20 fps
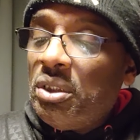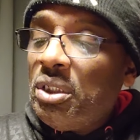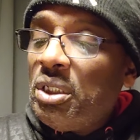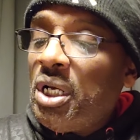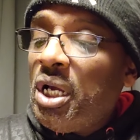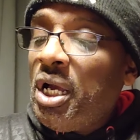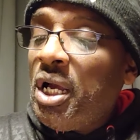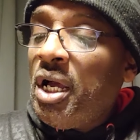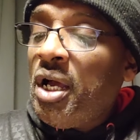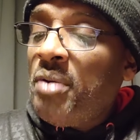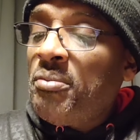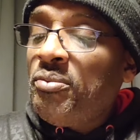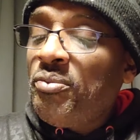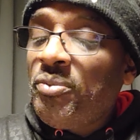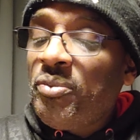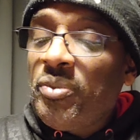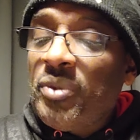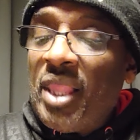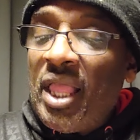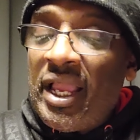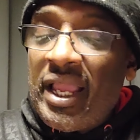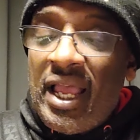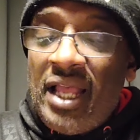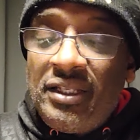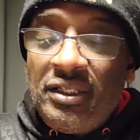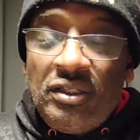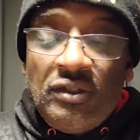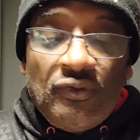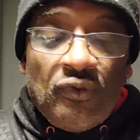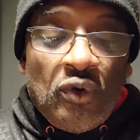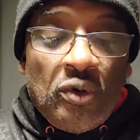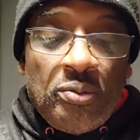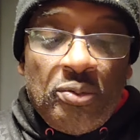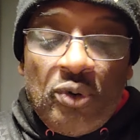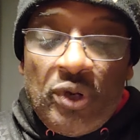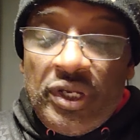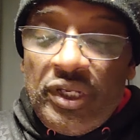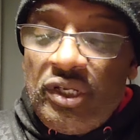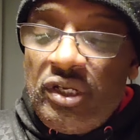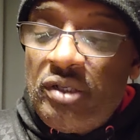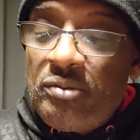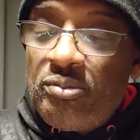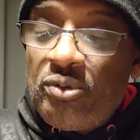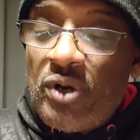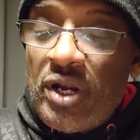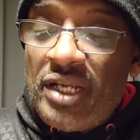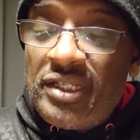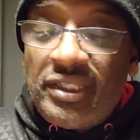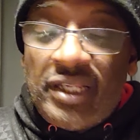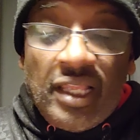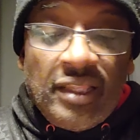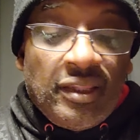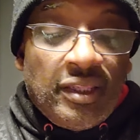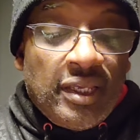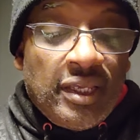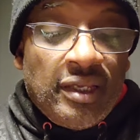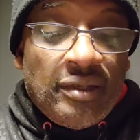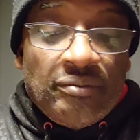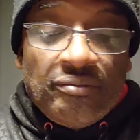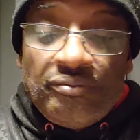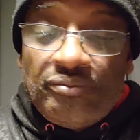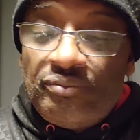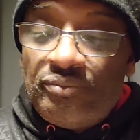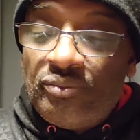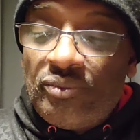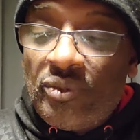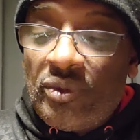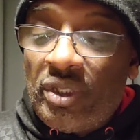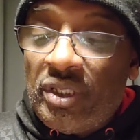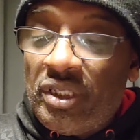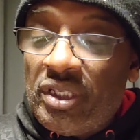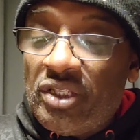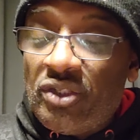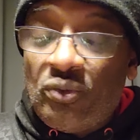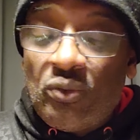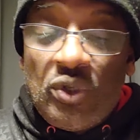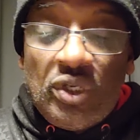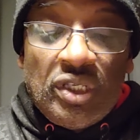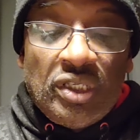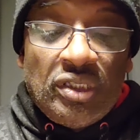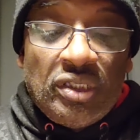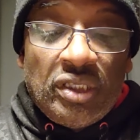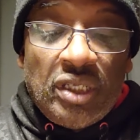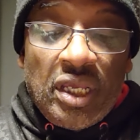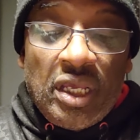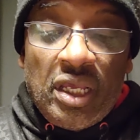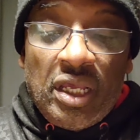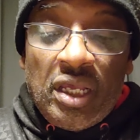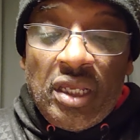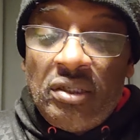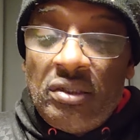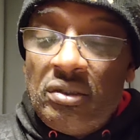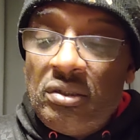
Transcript: um, I got this for a pretty good price, I think. This was uh,